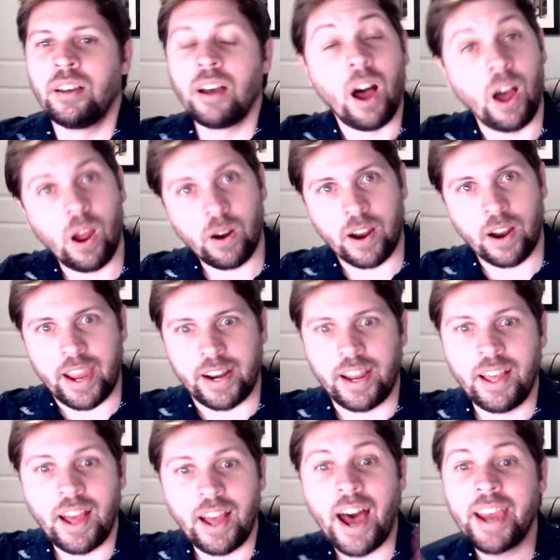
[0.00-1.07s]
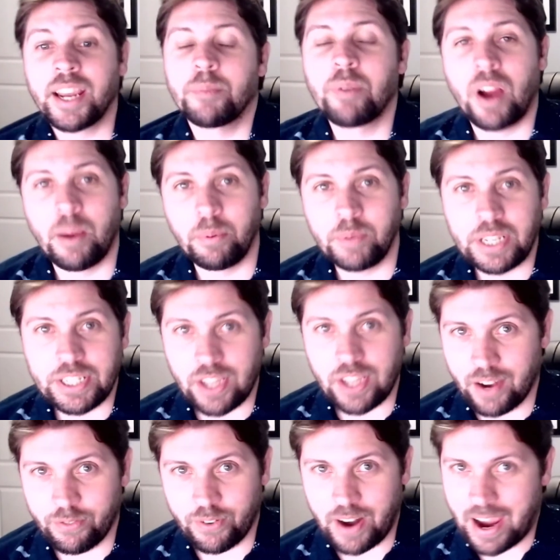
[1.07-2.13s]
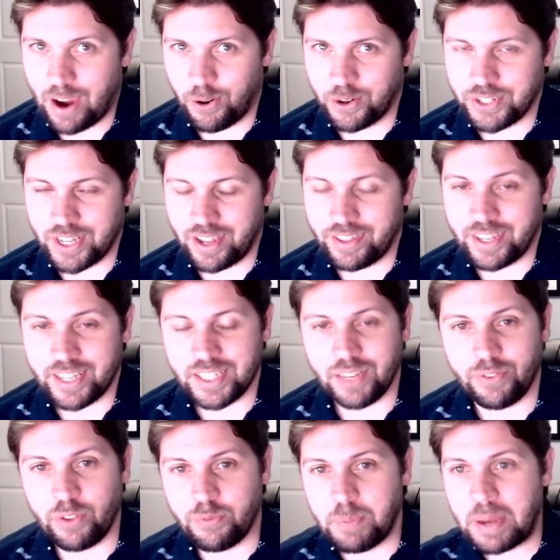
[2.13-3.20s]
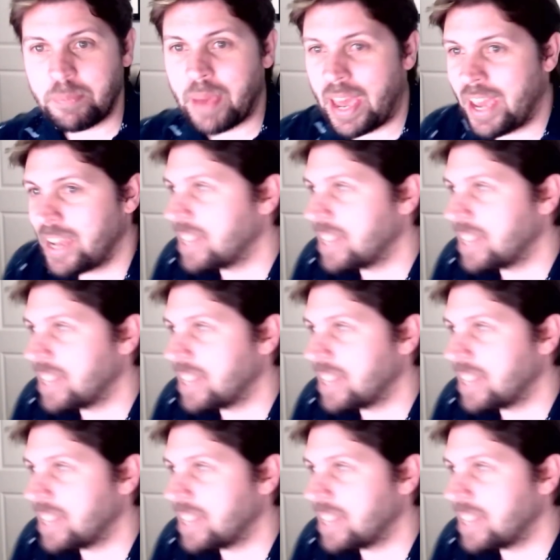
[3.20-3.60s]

All right, I could probably talk for hours on this. If you've been paying